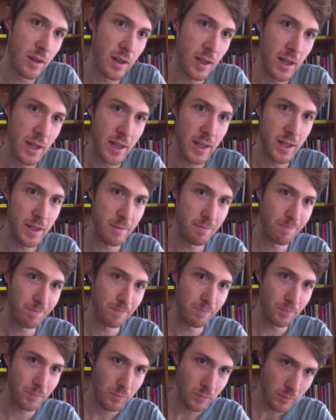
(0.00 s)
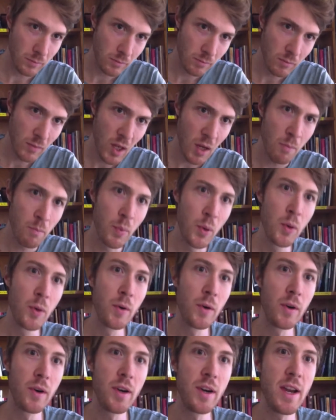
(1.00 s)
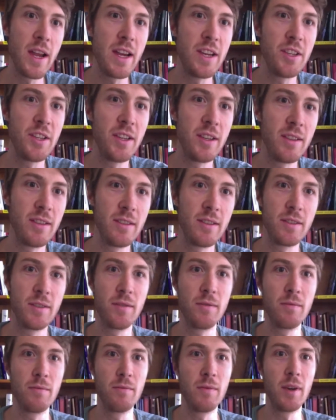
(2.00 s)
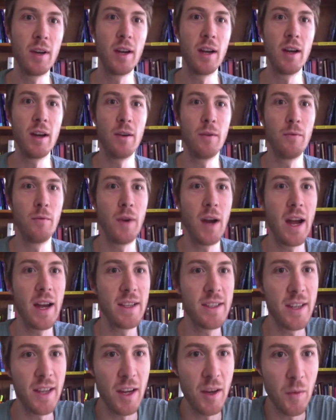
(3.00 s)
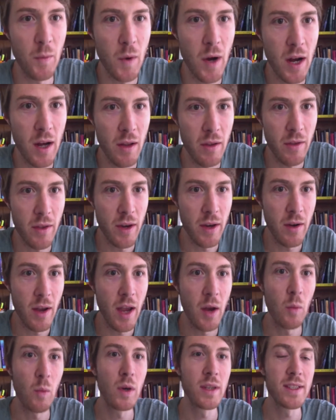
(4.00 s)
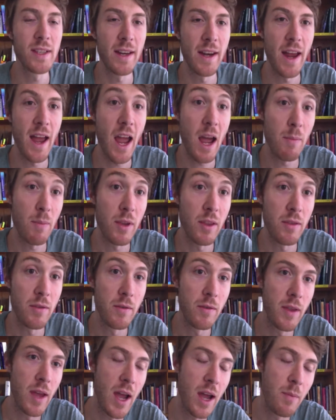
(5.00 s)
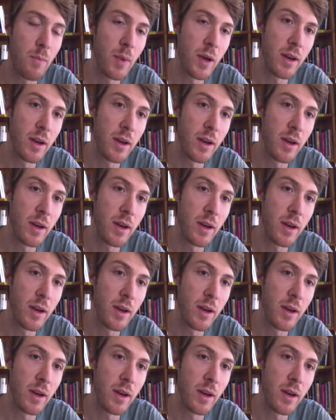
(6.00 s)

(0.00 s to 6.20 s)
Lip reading: um, poorer nations rising in wealth, and what's going to happen through that.